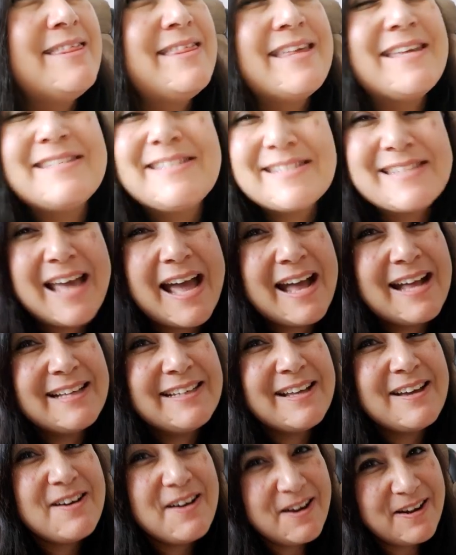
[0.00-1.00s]
that's
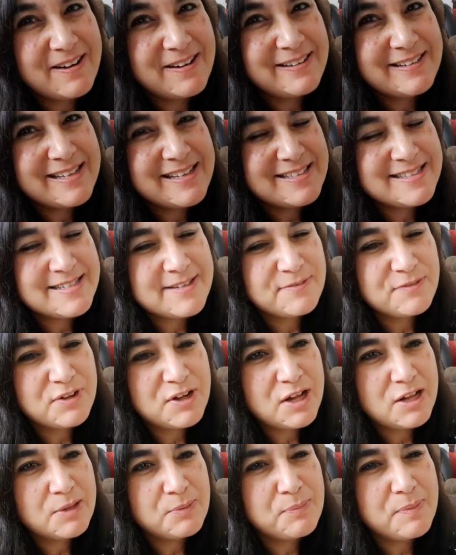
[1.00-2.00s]
kind of hard and
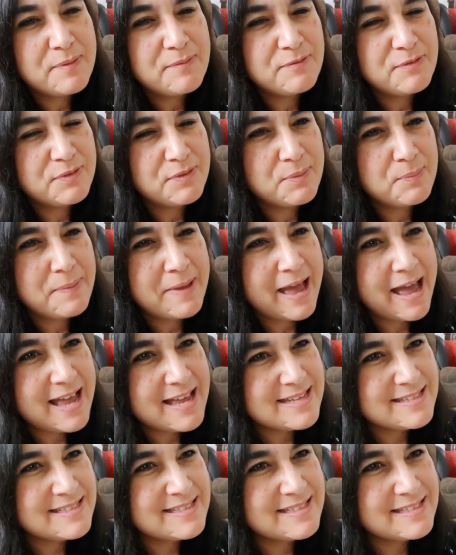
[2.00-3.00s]
difficult, but for the
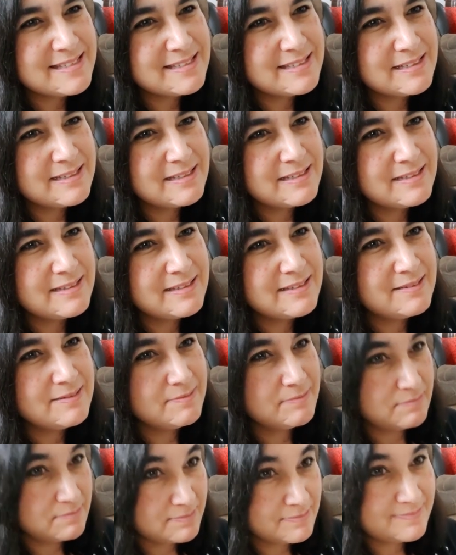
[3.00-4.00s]
past
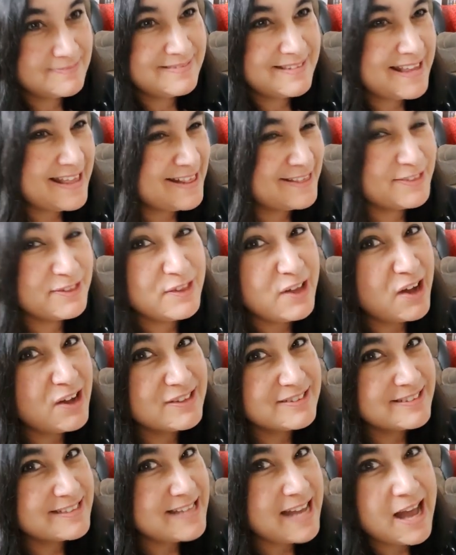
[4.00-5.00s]

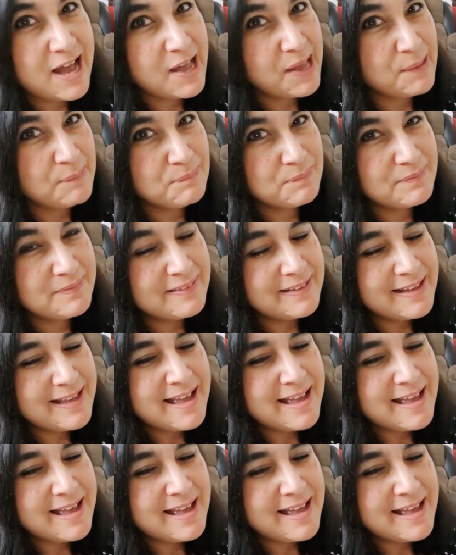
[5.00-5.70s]
long time,